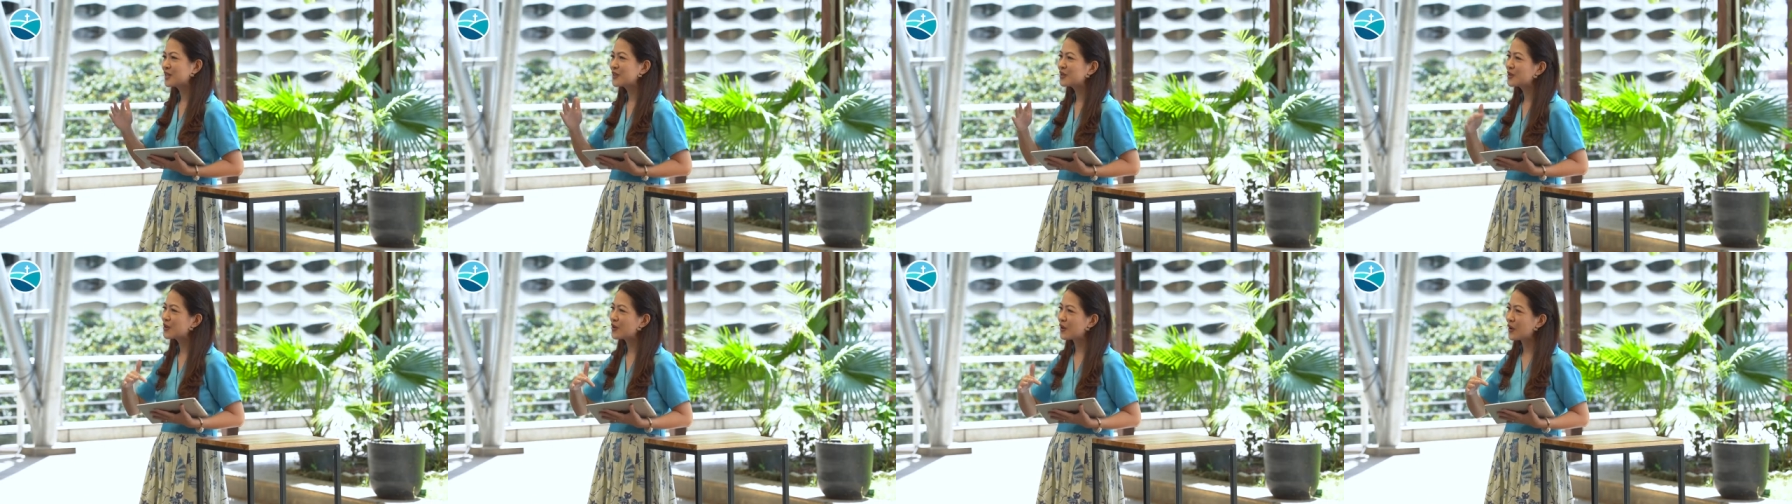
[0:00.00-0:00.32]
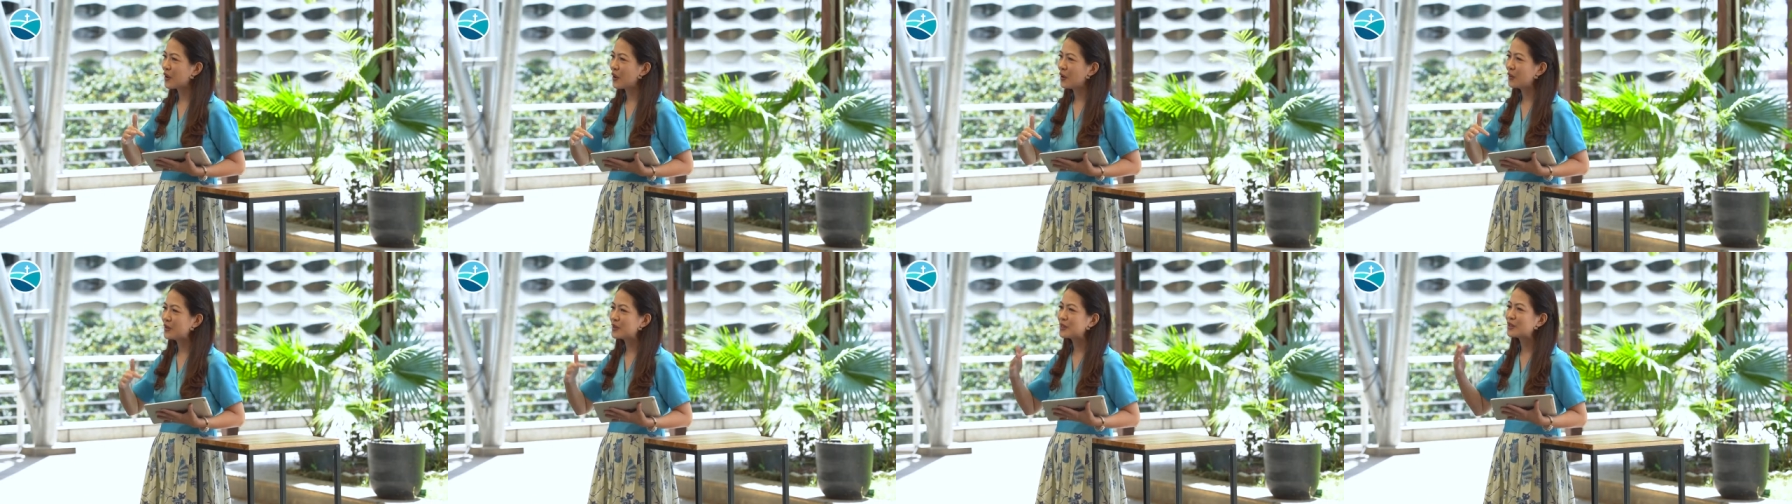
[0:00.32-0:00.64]
to
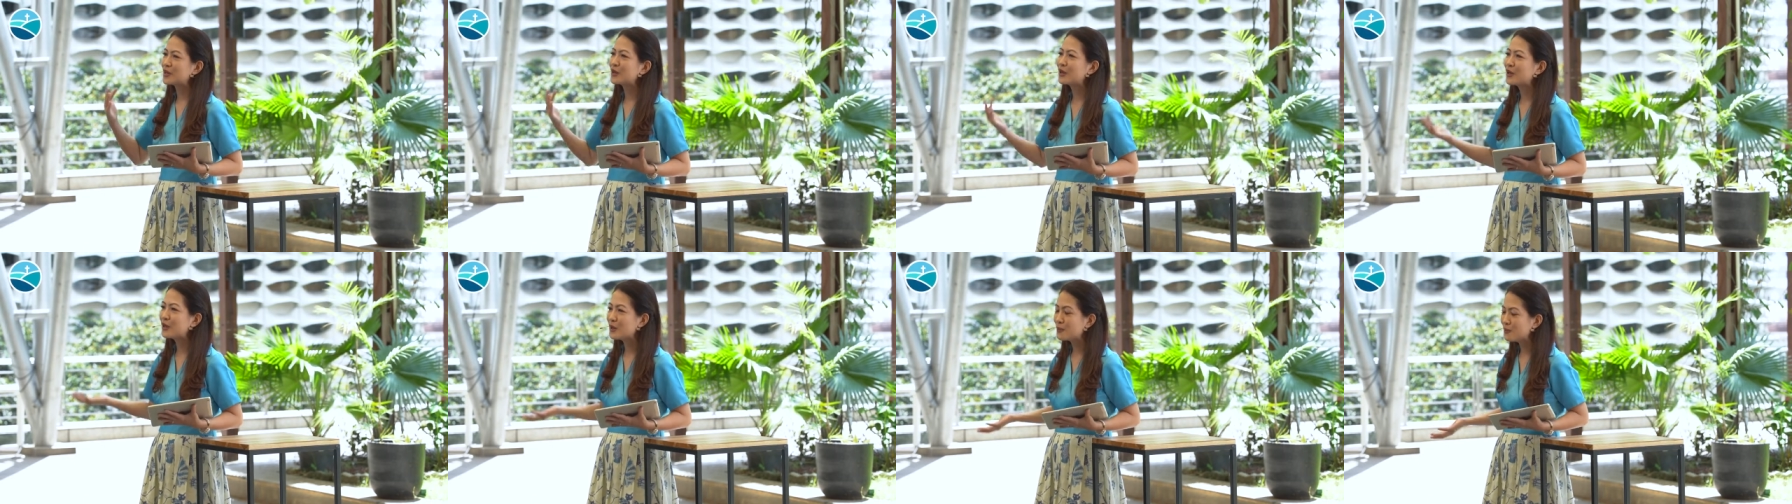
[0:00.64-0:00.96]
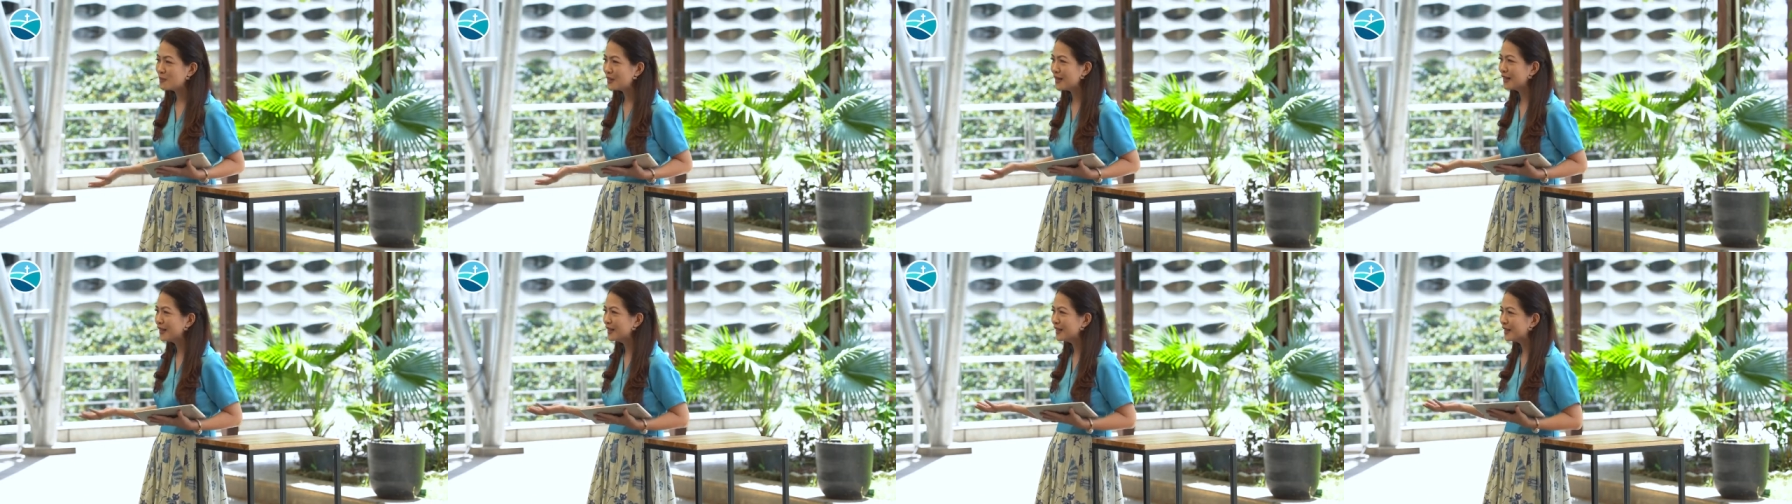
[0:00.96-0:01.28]
grow into
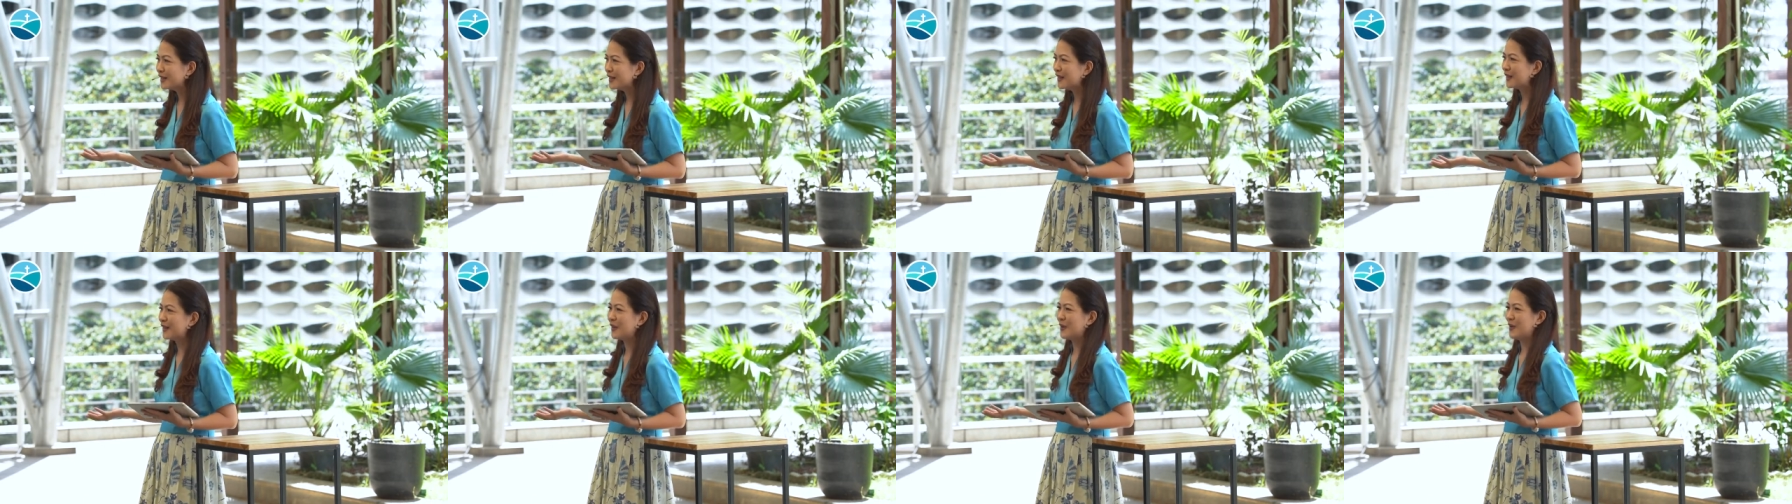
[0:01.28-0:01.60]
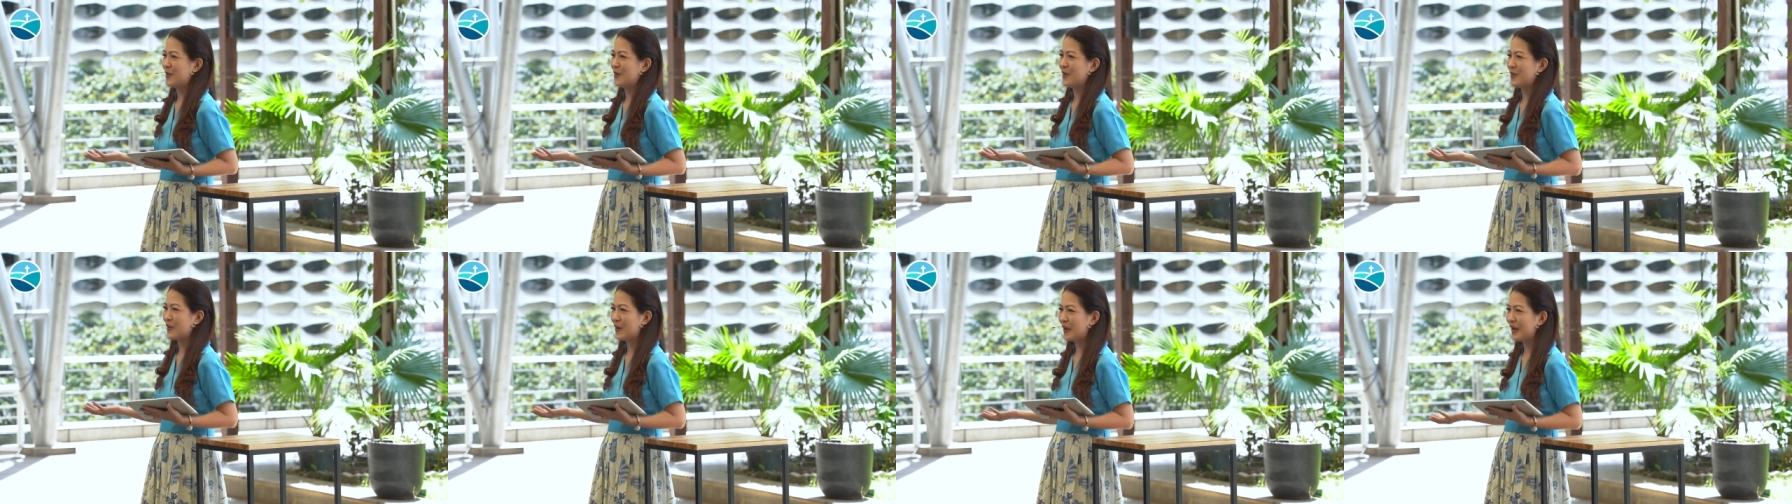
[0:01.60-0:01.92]
humility,
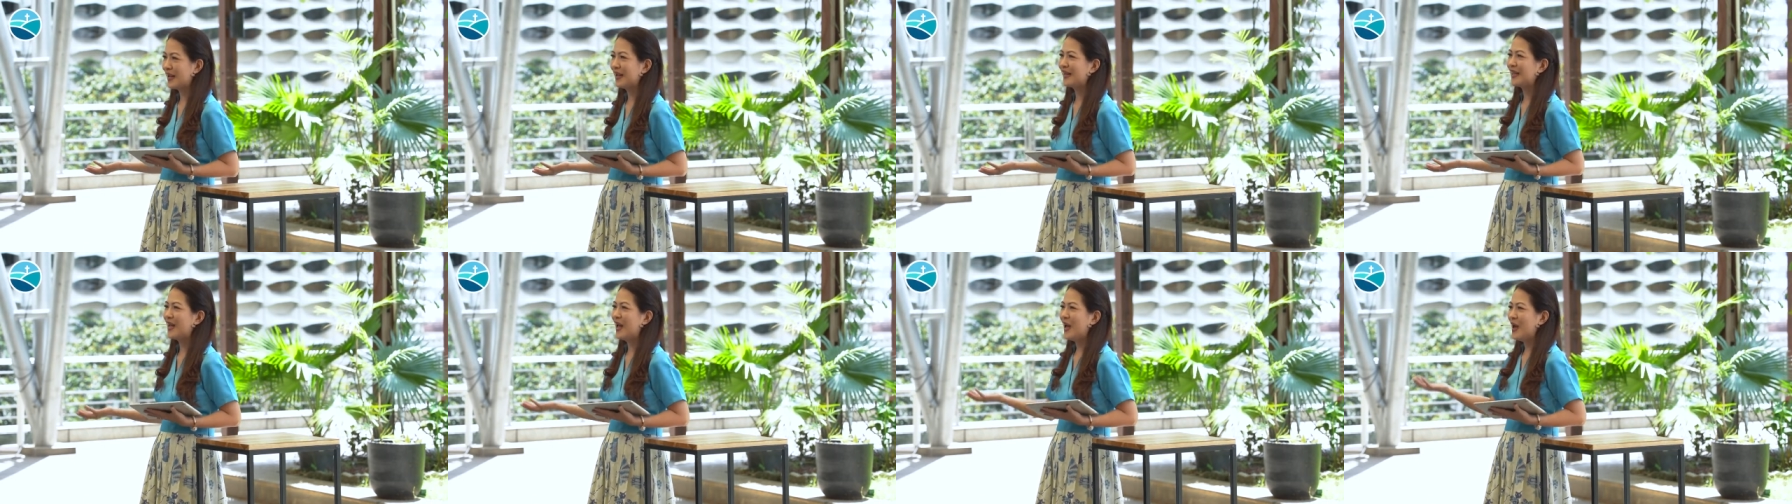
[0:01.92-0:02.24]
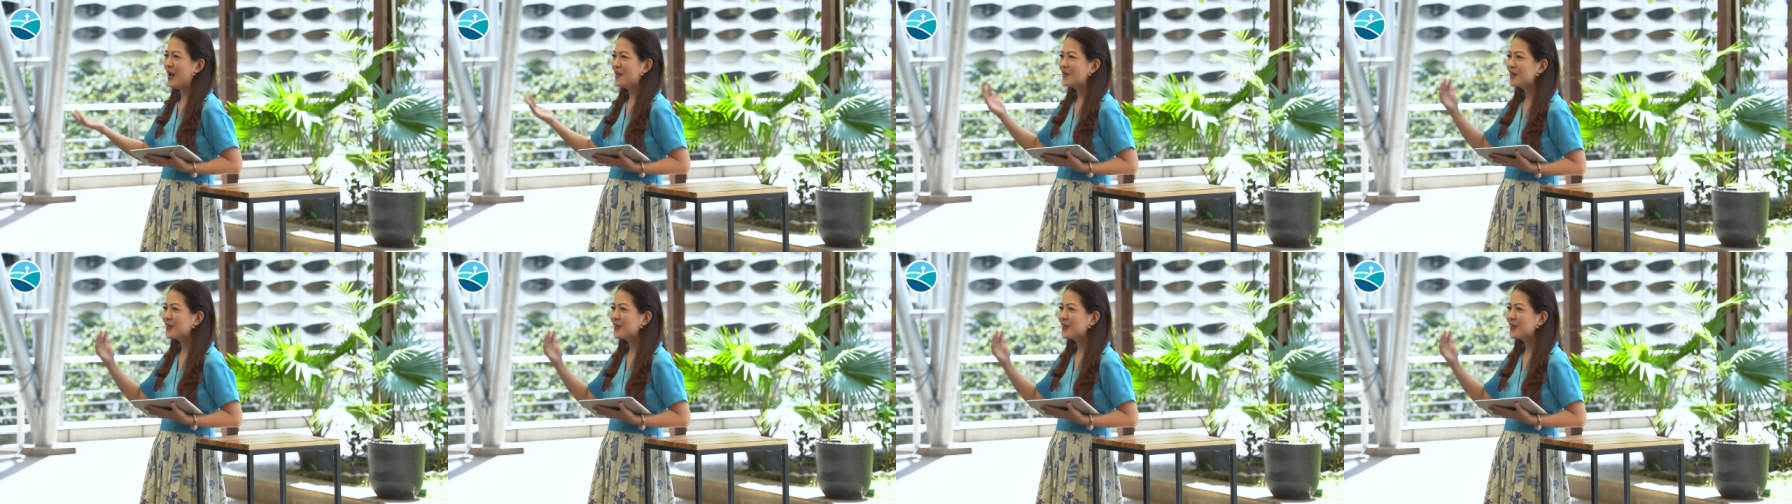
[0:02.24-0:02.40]
right?